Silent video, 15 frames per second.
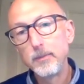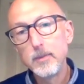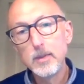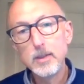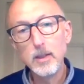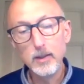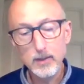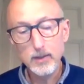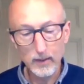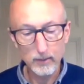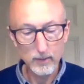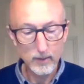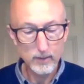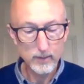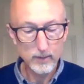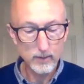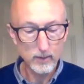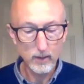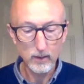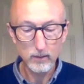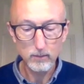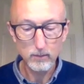certain areas
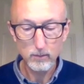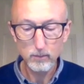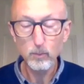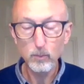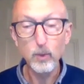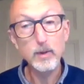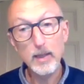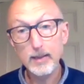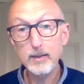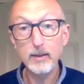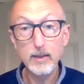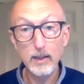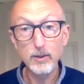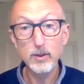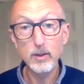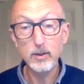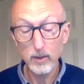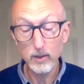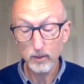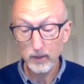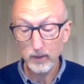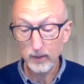with less attention to
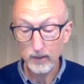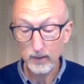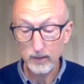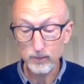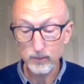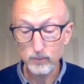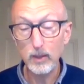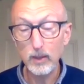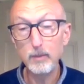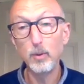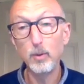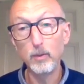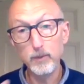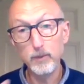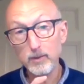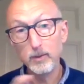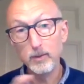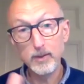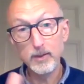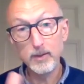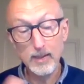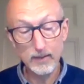them. And I think it's really important for us to
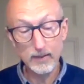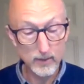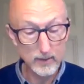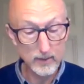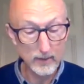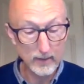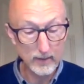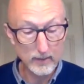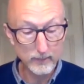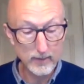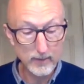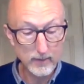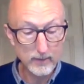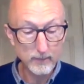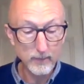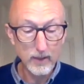understand those connectivities.